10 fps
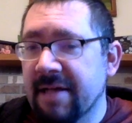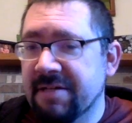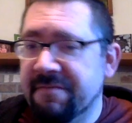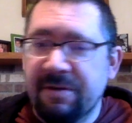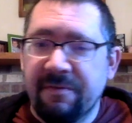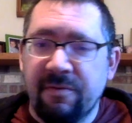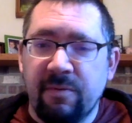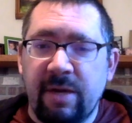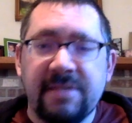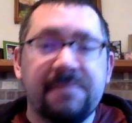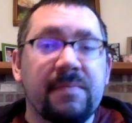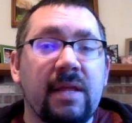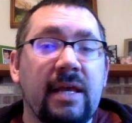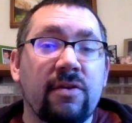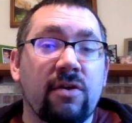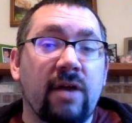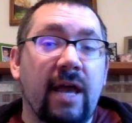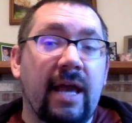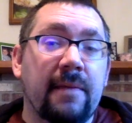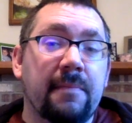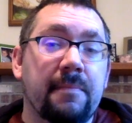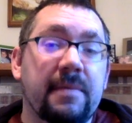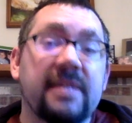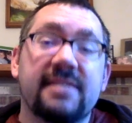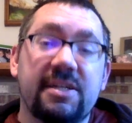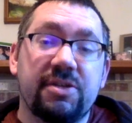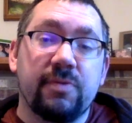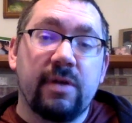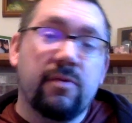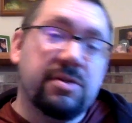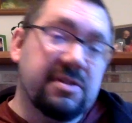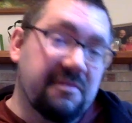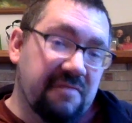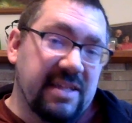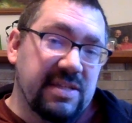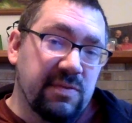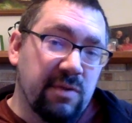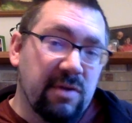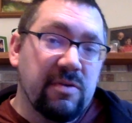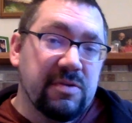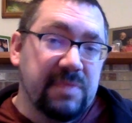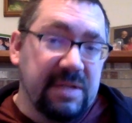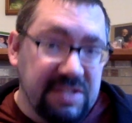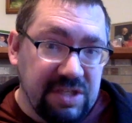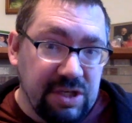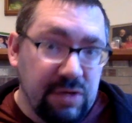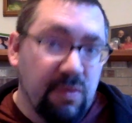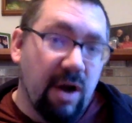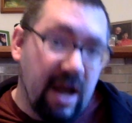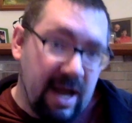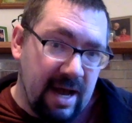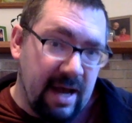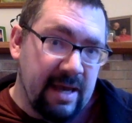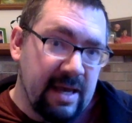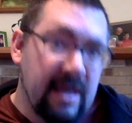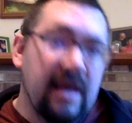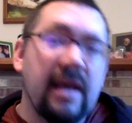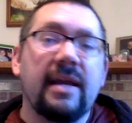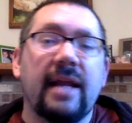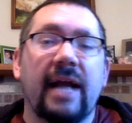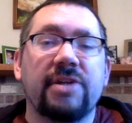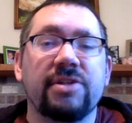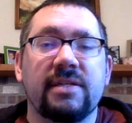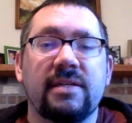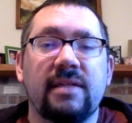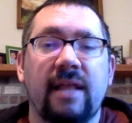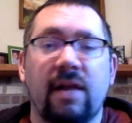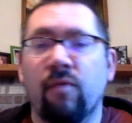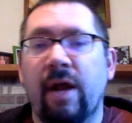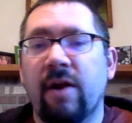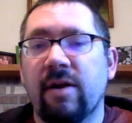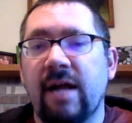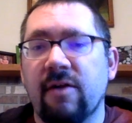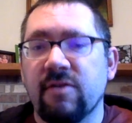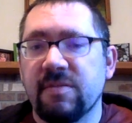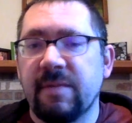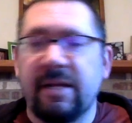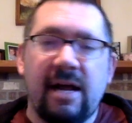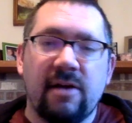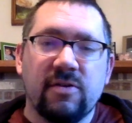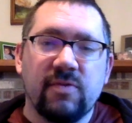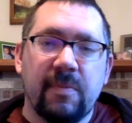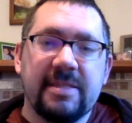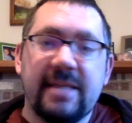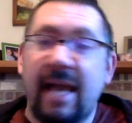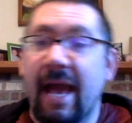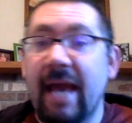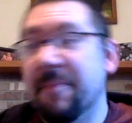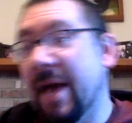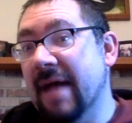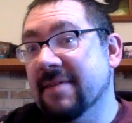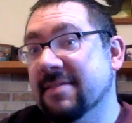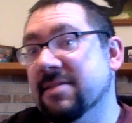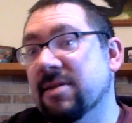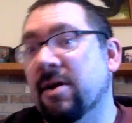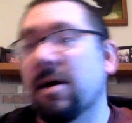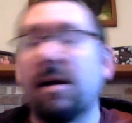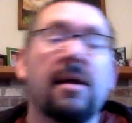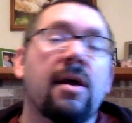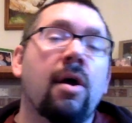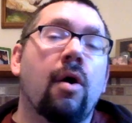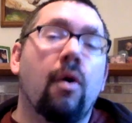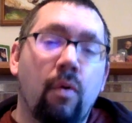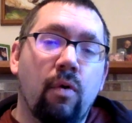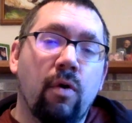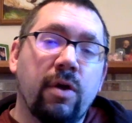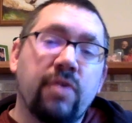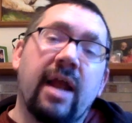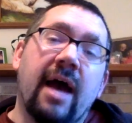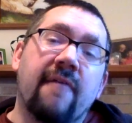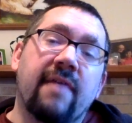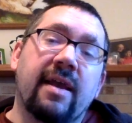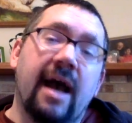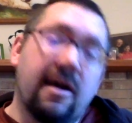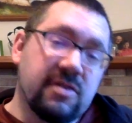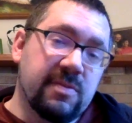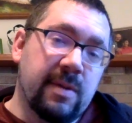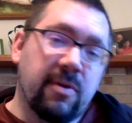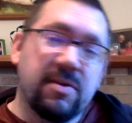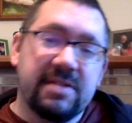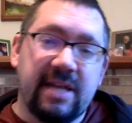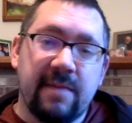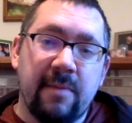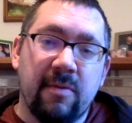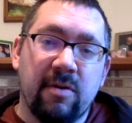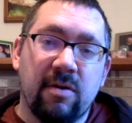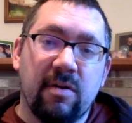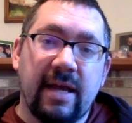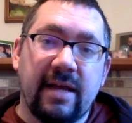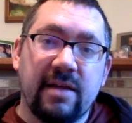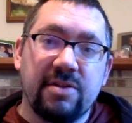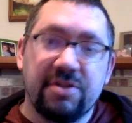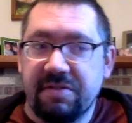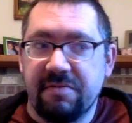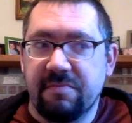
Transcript: a few different ways. Either a constituent, which is a fancy word, which means you or I can actually like write our congressmen and congresswomen and say, hey, pass this law. Or you can have a House member or Senate member like just